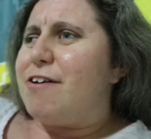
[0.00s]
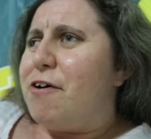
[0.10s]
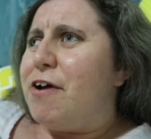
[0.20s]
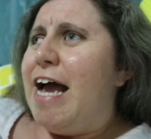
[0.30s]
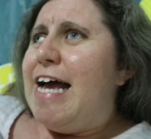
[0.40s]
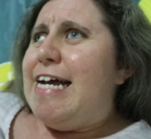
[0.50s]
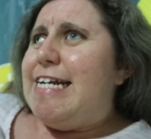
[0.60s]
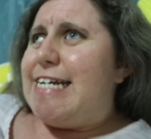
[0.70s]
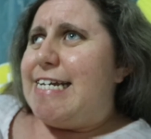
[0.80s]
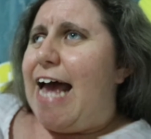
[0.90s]
So
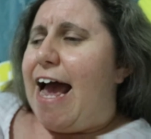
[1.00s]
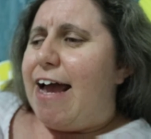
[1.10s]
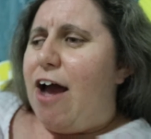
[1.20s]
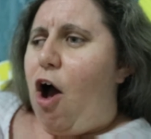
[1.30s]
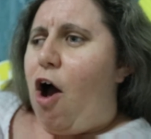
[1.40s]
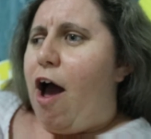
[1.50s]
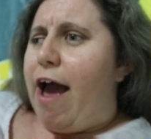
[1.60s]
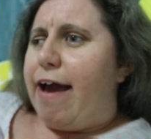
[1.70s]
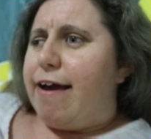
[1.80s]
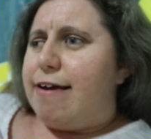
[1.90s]
today
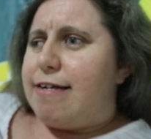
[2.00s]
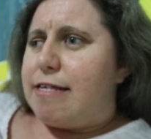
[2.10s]
I